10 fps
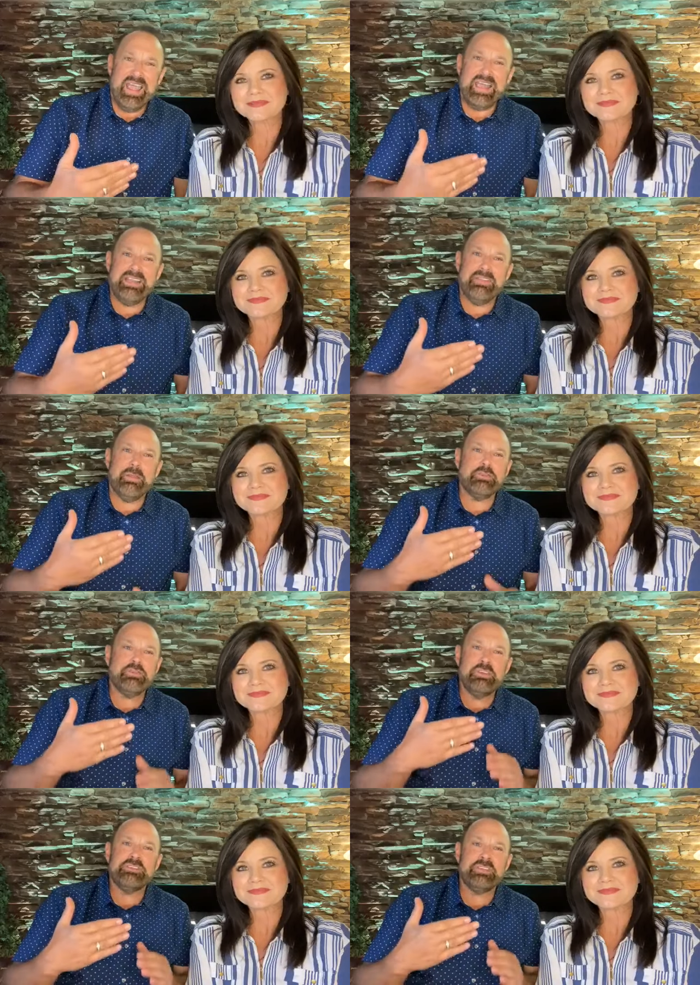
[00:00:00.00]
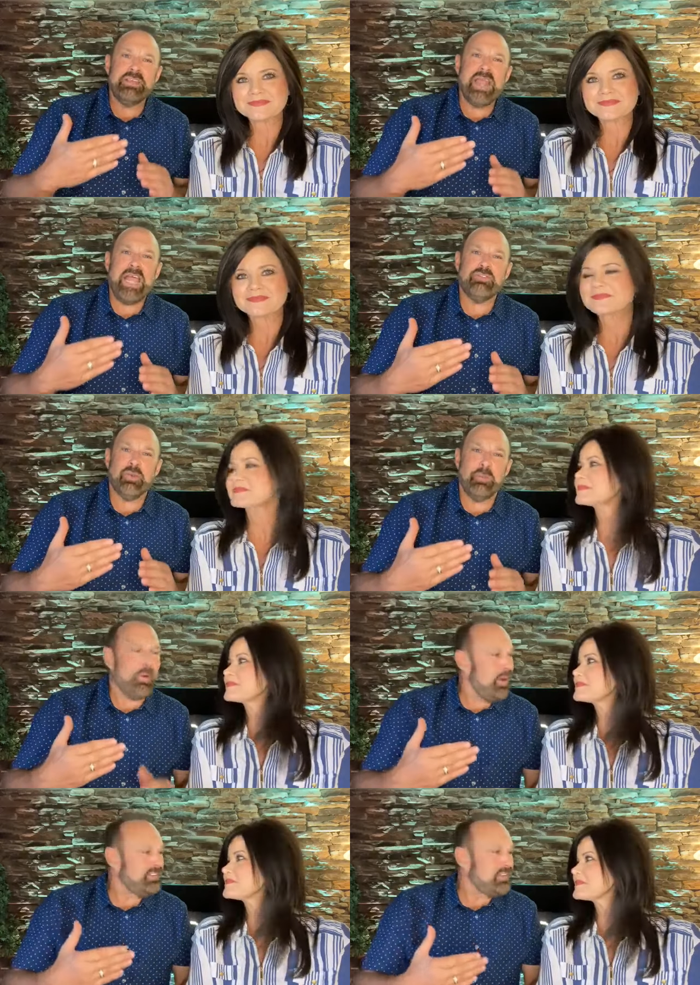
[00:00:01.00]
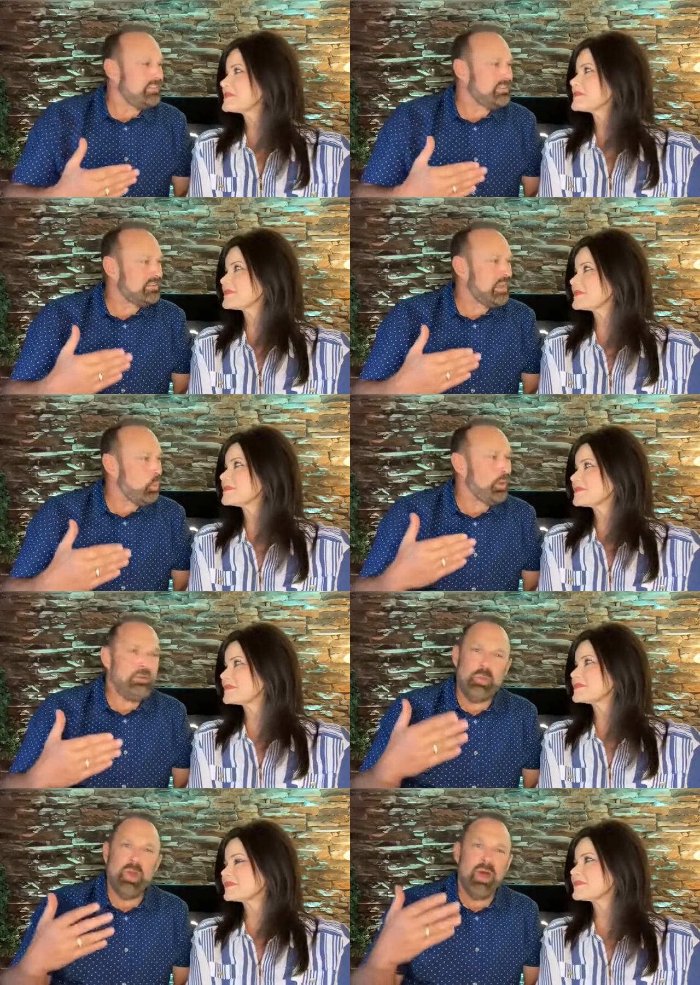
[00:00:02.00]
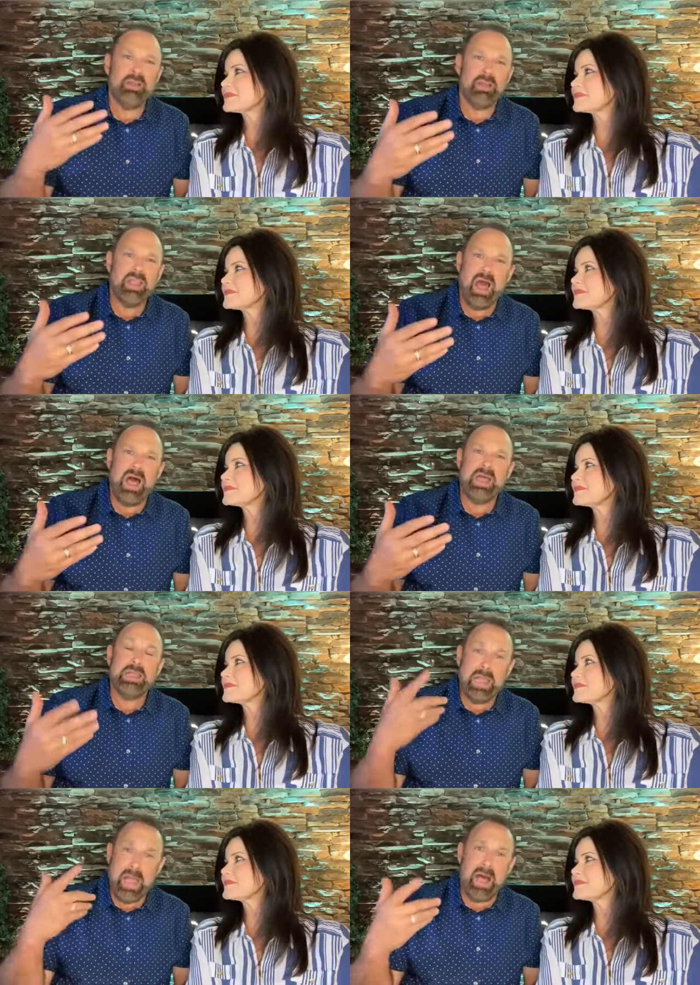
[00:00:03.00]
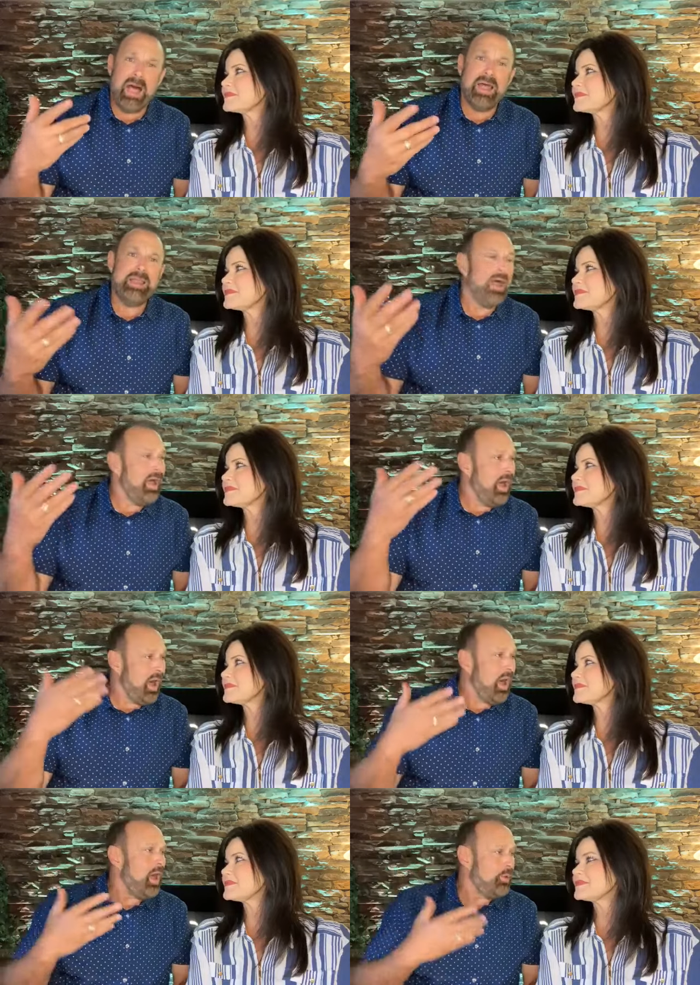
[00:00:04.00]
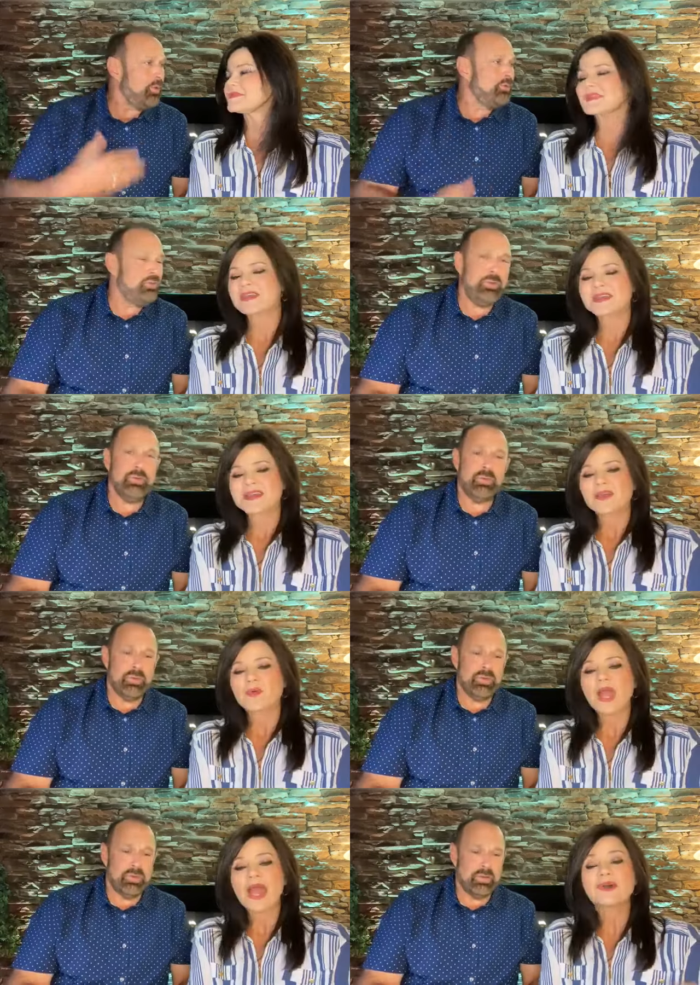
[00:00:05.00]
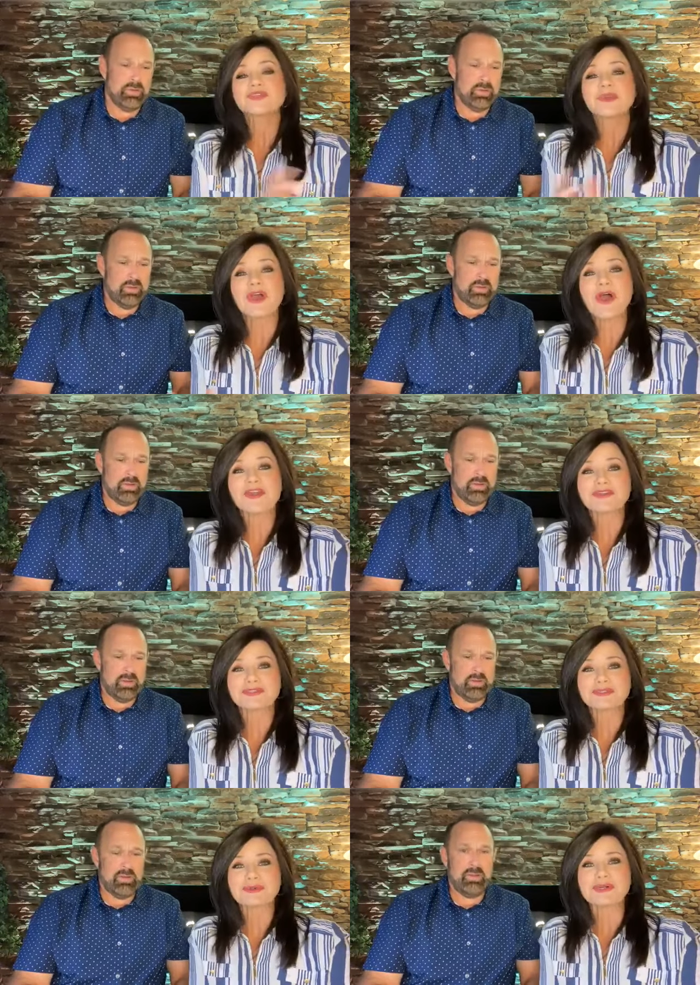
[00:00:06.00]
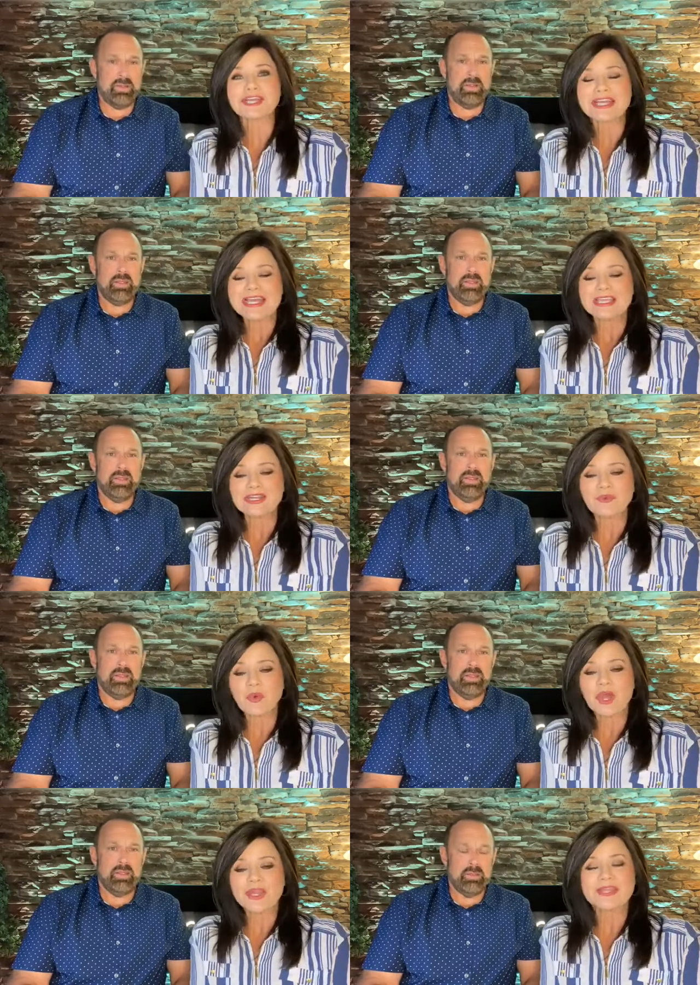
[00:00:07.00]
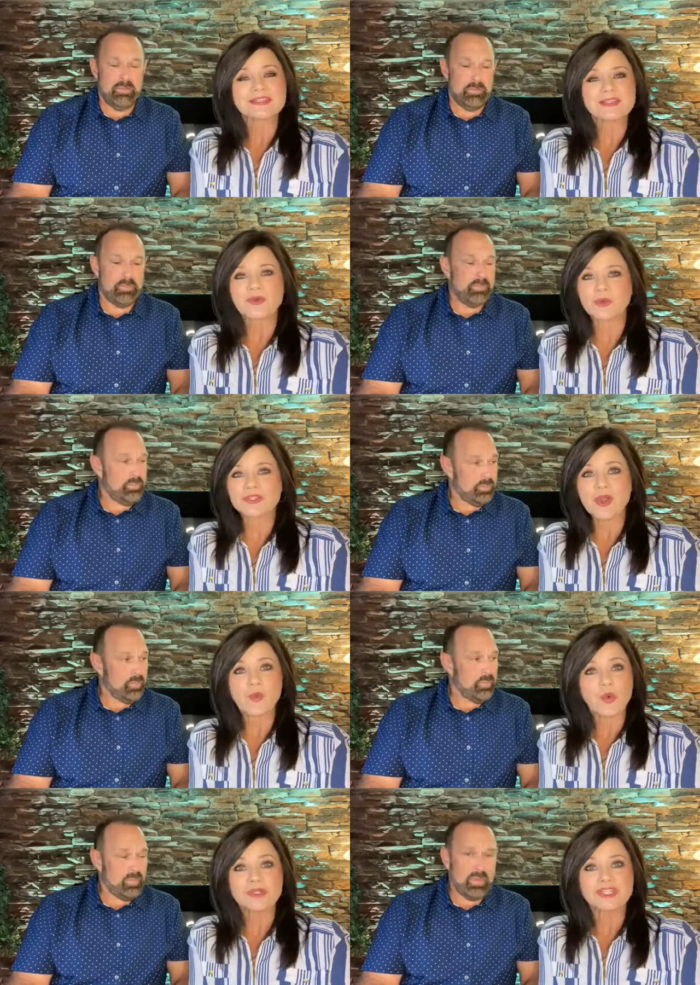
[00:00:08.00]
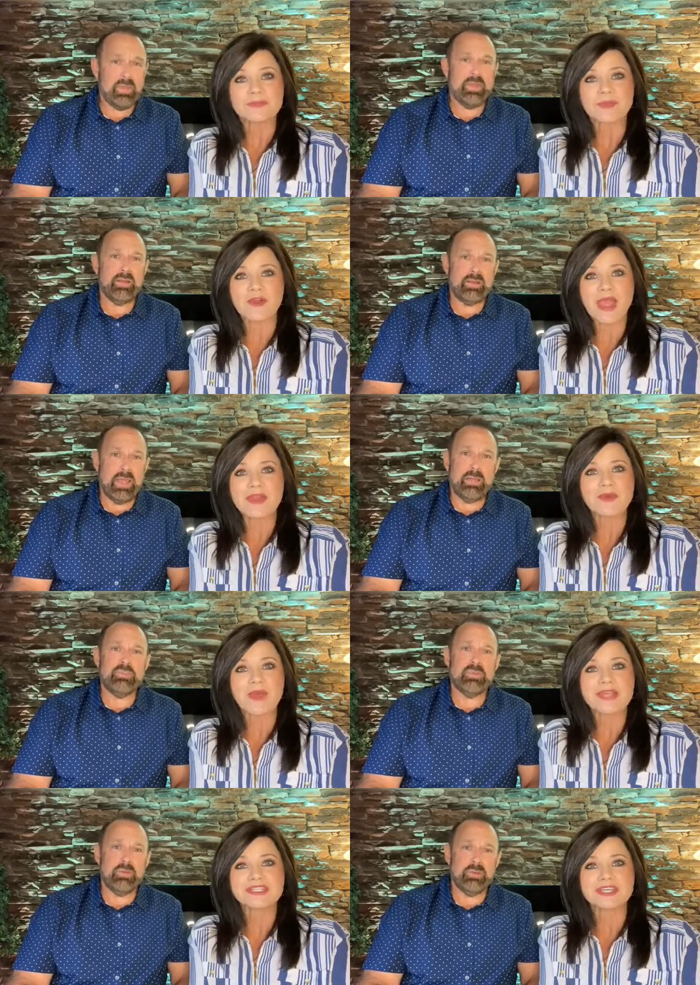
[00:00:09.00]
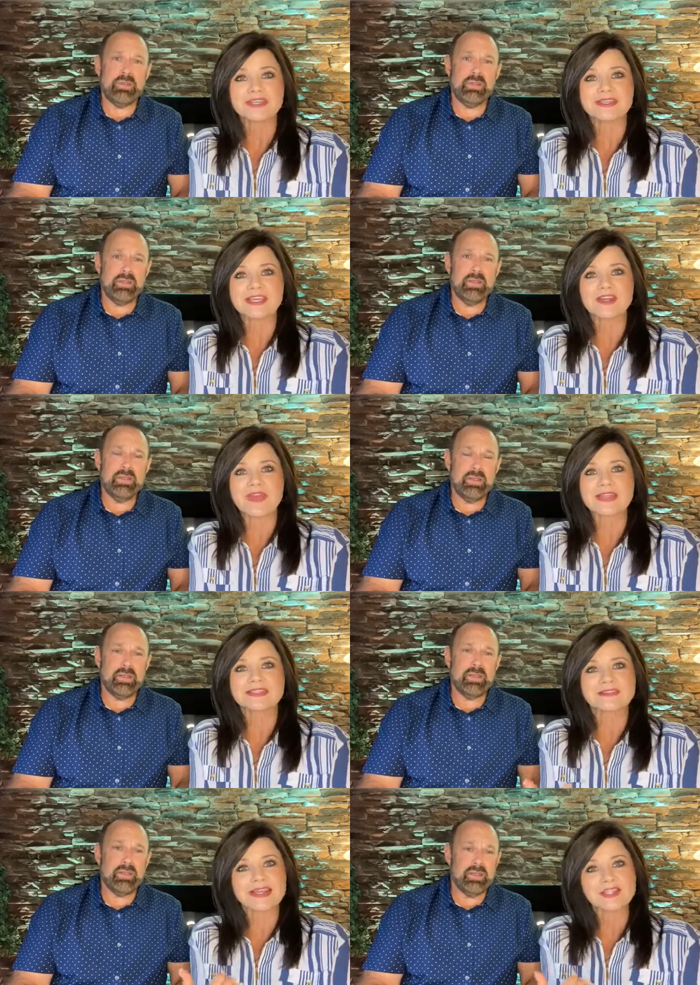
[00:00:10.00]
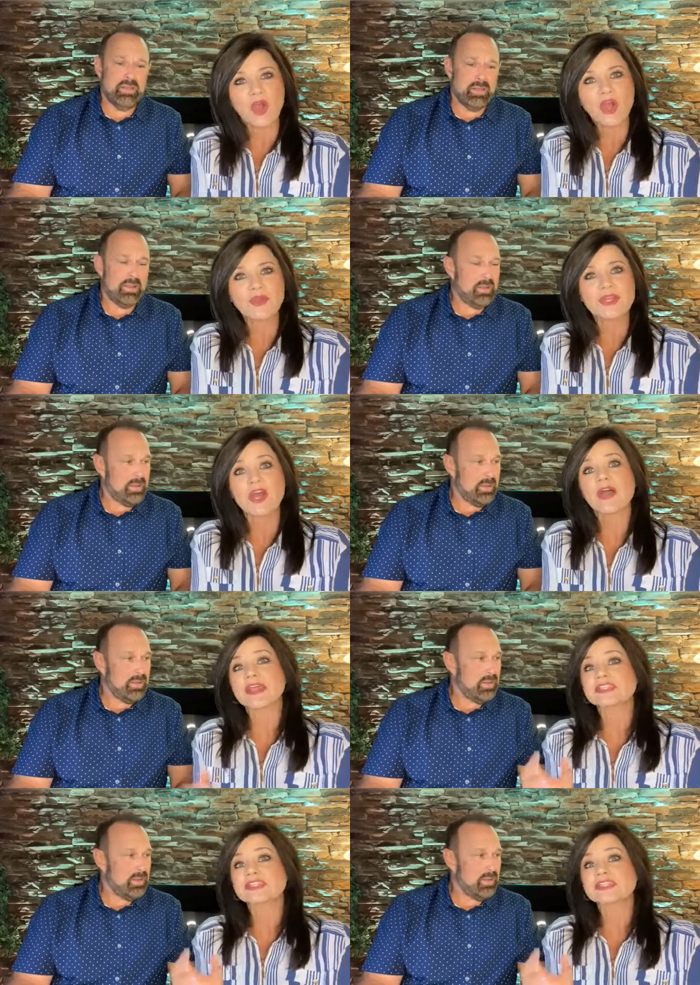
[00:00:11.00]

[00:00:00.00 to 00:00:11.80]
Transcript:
Speaker 1: right. And there's just a natural process is that when you honor God, God honors you.
Speaker 2: Well, how do we honor the Lord? You know, one is of course our worship, our adoration. Absolutely. You know, that's that's honoring